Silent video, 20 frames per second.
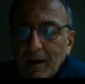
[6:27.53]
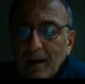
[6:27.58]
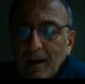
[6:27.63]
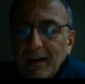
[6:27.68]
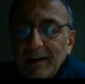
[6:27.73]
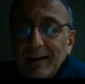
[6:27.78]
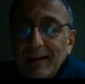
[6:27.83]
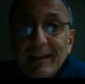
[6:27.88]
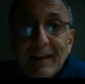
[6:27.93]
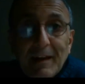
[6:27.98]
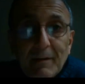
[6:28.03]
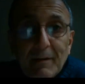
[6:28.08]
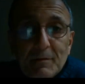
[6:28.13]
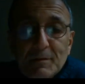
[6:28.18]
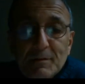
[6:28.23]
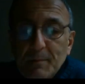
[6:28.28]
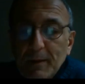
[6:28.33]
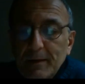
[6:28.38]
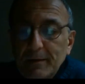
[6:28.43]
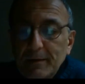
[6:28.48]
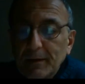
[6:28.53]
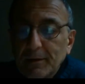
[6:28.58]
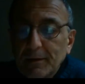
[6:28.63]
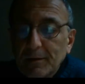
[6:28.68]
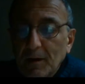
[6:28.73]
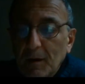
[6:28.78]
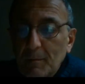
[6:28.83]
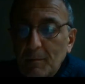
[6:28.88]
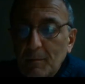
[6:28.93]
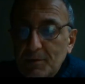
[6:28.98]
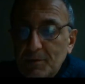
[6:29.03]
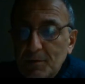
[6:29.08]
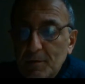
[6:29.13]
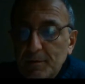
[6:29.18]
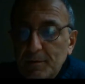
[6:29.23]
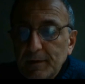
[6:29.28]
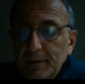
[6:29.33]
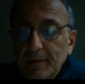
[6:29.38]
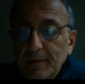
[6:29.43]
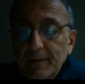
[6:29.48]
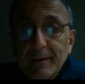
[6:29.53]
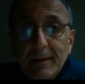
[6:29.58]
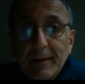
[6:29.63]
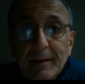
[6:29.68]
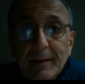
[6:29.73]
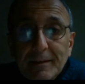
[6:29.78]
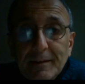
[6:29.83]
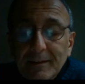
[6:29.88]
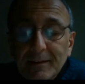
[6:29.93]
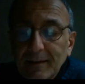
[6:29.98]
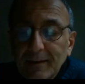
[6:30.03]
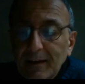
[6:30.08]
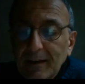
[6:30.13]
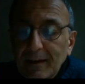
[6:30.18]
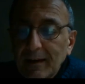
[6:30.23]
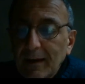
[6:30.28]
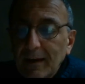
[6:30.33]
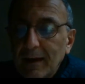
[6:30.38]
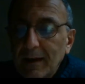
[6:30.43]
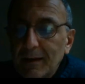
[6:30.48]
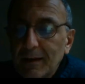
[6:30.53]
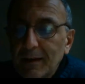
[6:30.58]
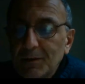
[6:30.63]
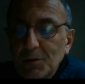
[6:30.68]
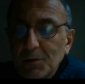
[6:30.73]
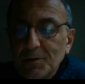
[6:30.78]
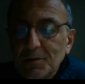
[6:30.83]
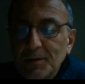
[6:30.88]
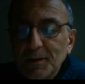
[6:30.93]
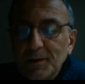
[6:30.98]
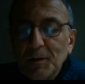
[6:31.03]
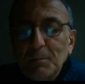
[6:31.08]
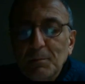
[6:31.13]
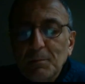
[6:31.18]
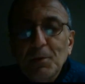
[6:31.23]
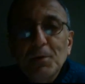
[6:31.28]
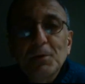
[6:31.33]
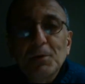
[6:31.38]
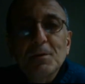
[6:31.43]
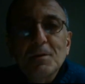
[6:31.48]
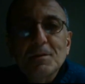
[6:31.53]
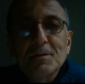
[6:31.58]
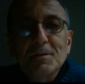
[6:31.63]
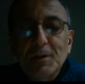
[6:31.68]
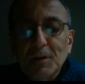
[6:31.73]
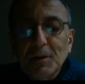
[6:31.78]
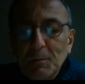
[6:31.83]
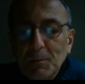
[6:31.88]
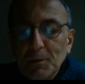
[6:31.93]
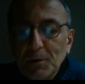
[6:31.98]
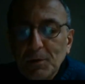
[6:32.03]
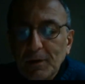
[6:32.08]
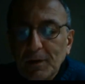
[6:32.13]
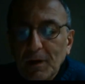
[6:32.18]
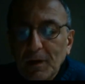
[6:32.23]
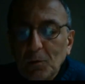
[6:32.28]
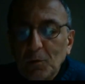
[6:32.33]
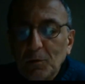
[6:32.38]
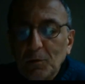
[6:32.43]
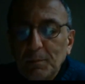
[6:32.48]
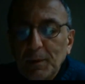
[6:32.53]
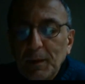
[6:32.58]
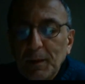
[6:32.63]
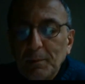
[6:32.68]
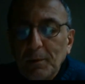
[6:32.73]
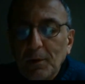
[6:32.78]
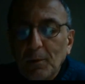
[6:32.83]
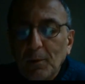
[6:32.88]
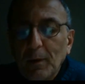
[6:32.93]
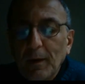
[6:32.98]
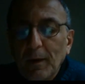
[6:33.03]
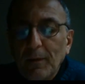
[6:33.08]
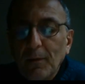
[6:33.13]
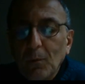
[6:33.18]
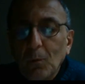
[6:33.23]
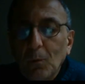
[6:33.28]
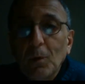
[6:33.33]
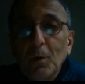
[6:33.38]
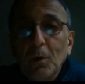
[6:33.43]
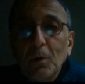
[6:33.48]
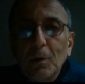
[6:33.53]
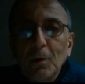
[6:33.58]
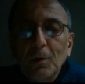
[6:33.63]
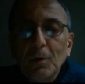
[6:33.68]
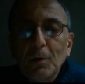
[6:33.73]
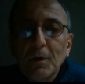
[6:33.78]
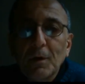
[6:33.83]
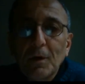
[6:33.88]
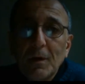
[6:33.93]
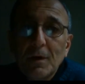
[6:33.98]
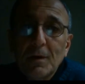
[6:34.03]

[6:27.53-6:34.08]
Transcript: I love spending time surfing the net and using computers to communicate with people around the world,